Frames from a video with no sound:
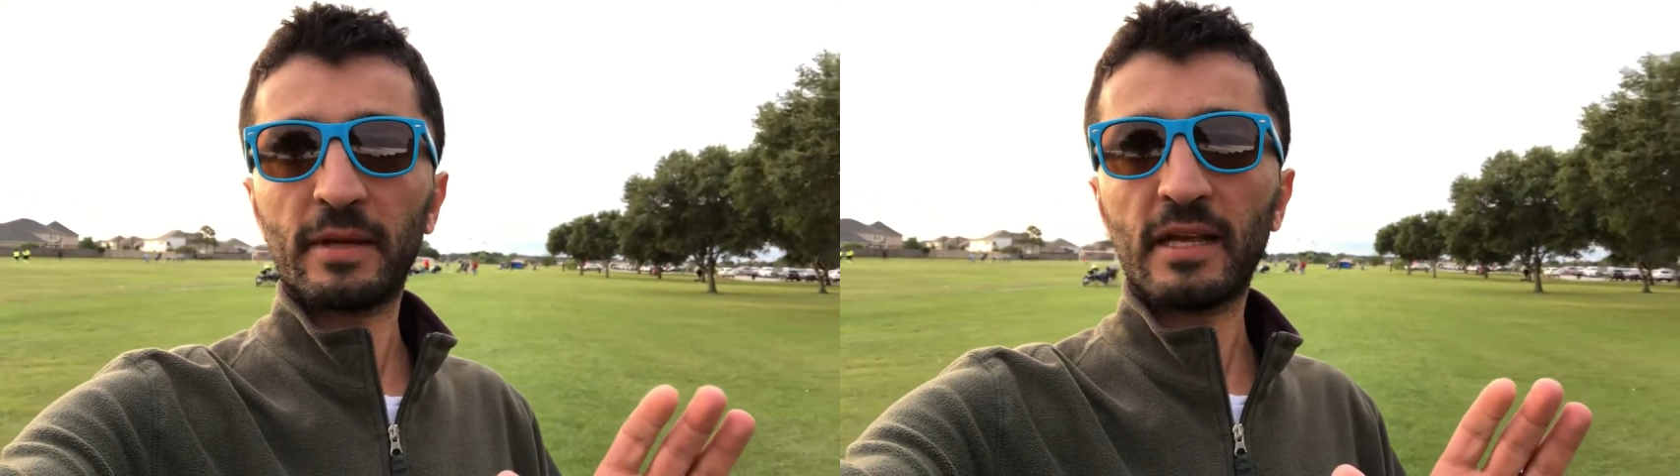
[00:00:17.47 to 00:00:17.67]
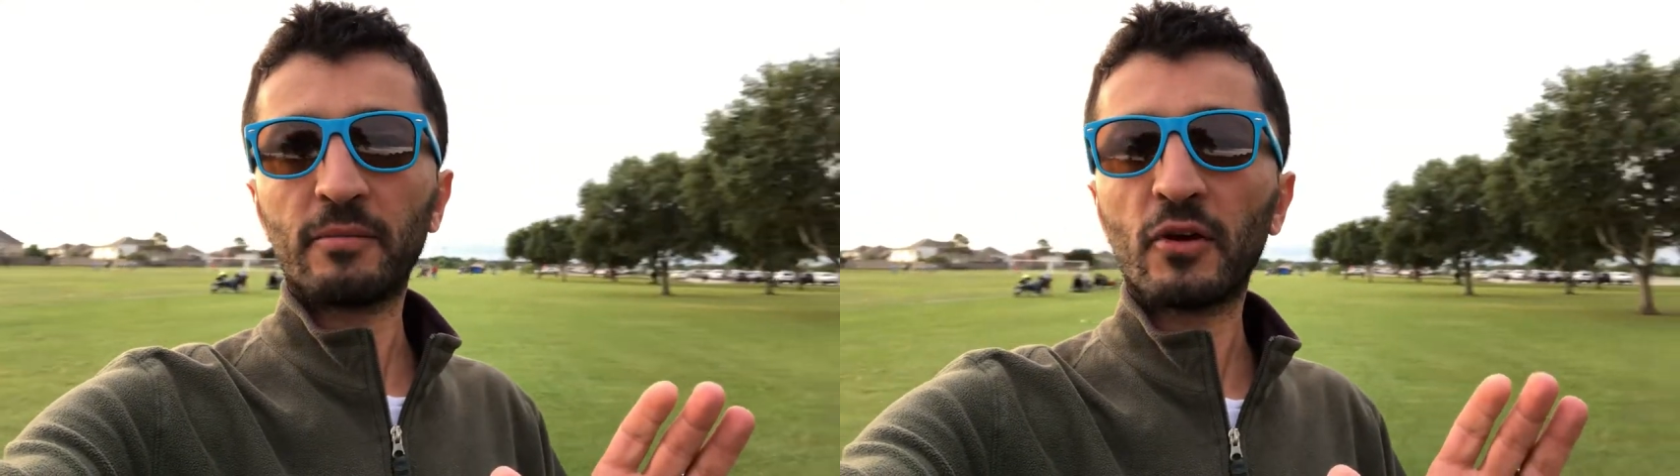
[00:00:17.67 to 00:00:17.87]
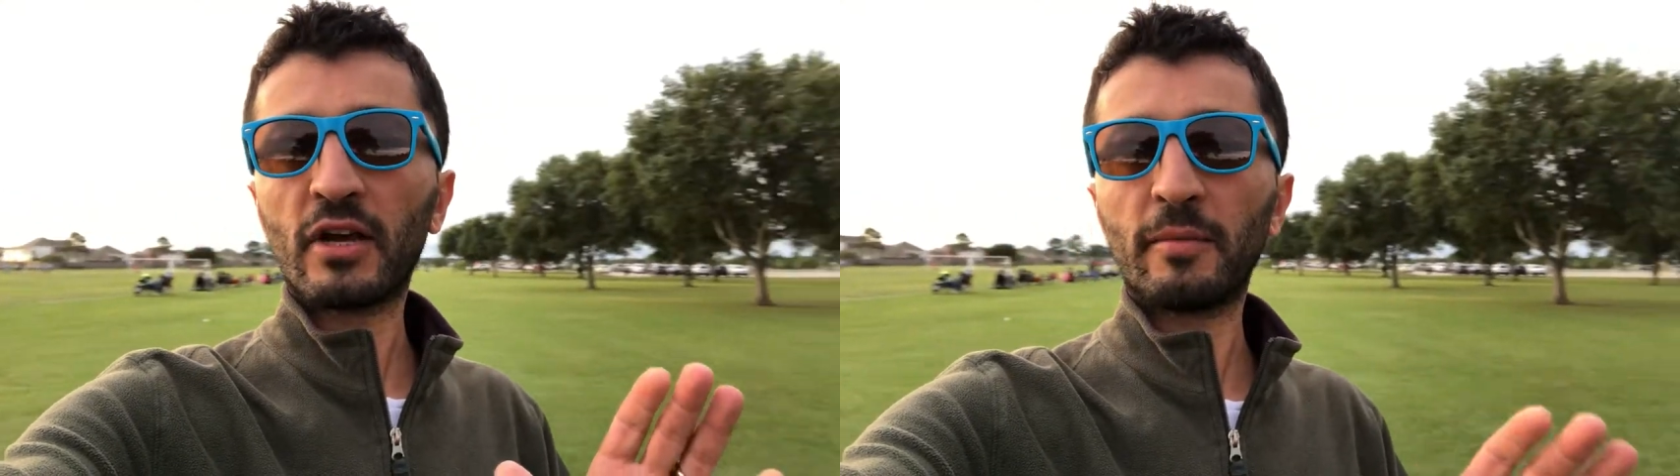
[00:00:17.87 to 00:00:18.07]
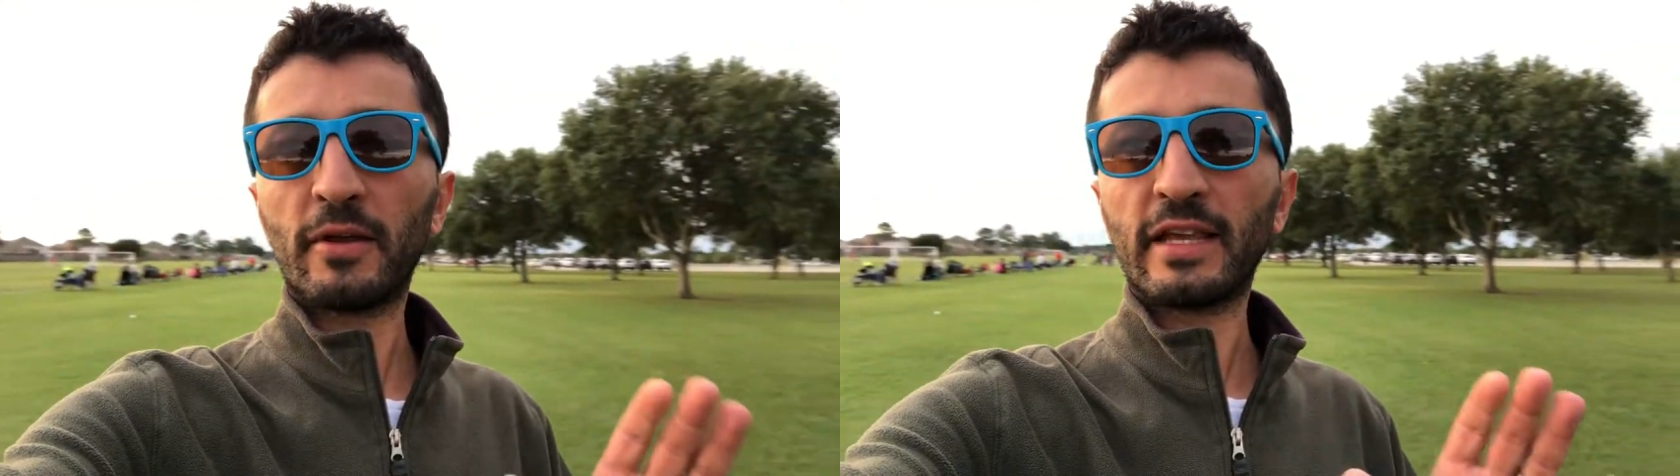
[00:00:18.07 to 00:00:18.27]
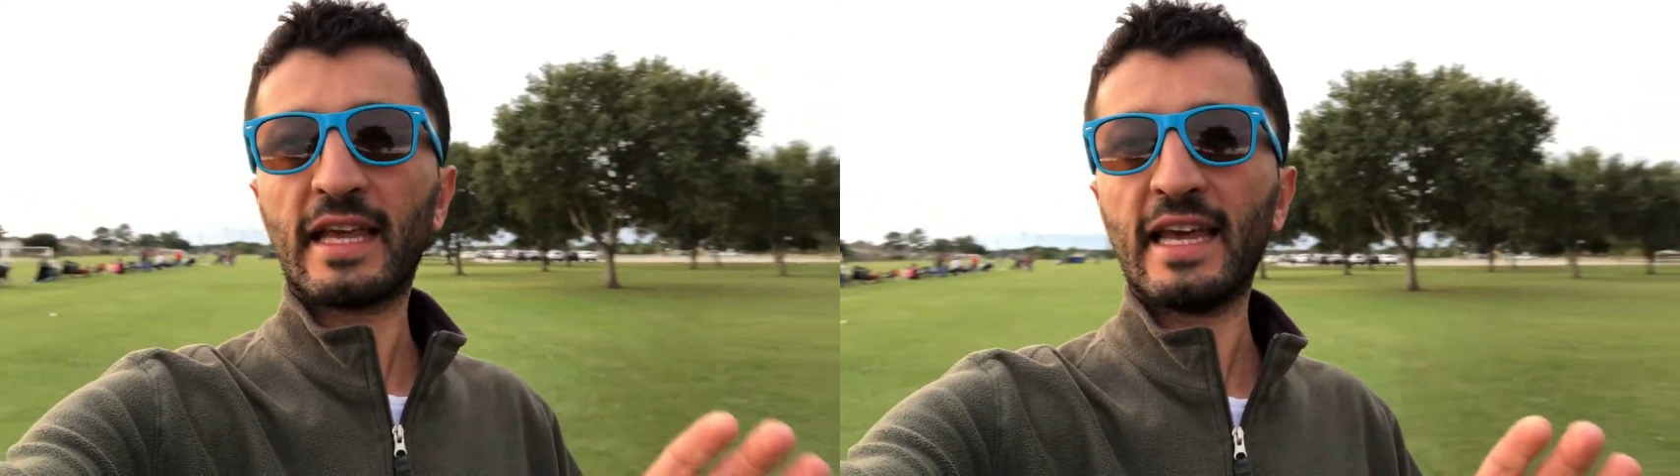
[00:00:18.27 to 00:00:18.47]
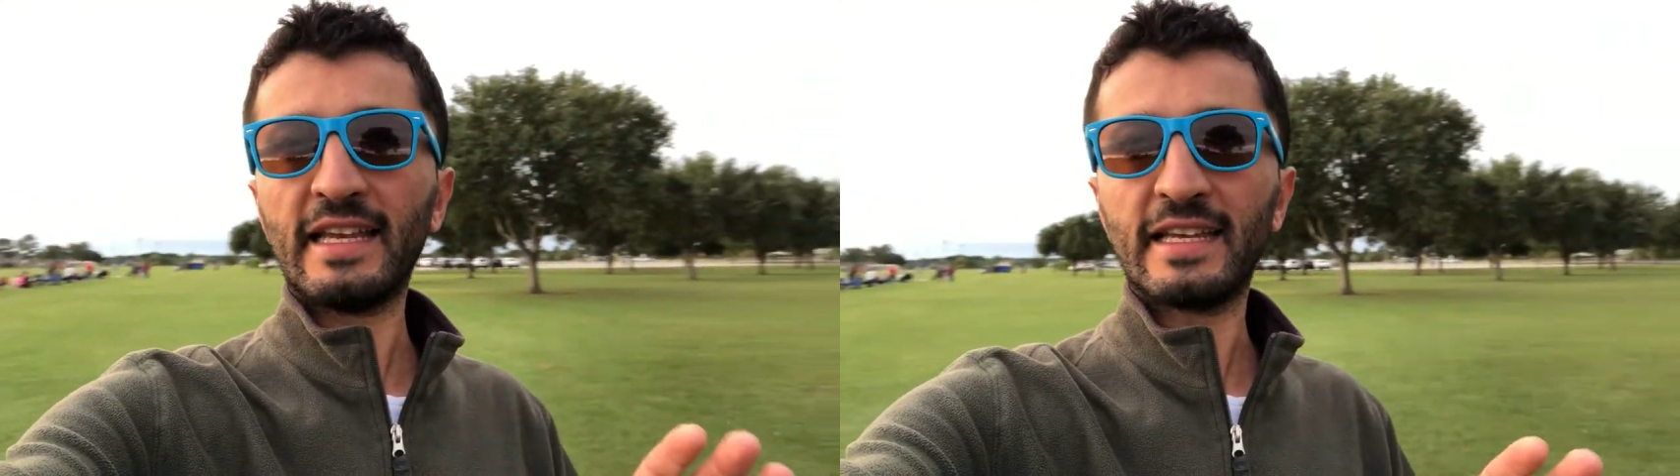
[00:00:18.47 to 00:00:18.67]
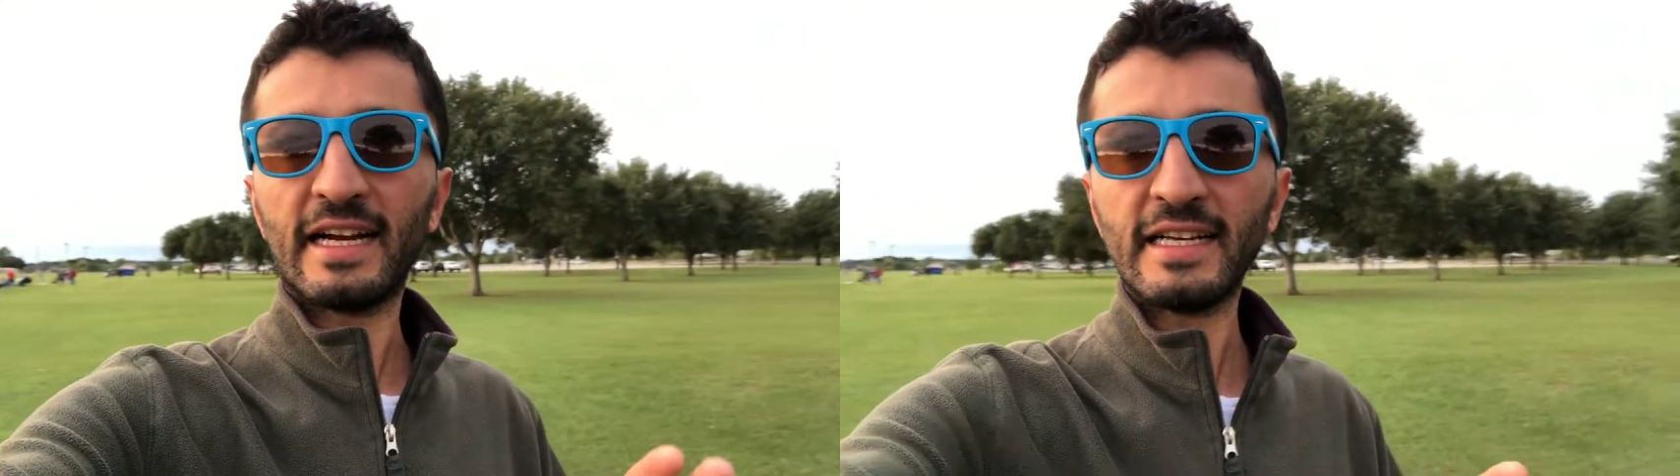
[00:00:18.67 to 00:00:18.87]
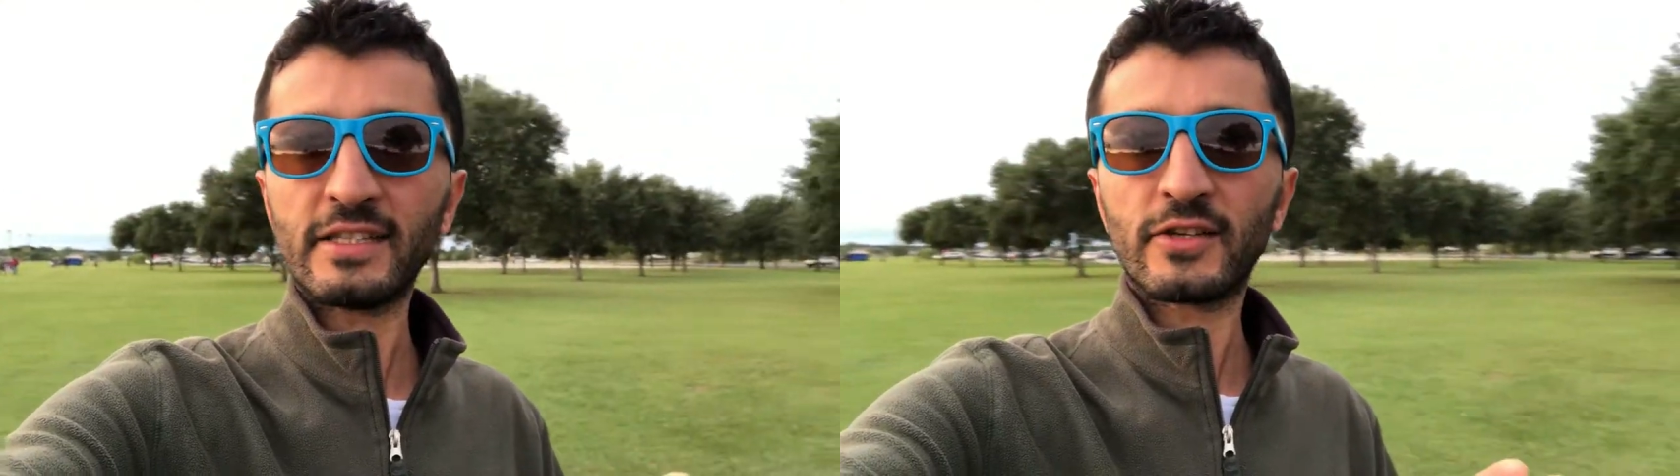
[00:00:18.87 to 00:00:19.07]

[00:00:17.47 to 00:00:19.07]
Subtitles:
but I'm talking about the Katy, right?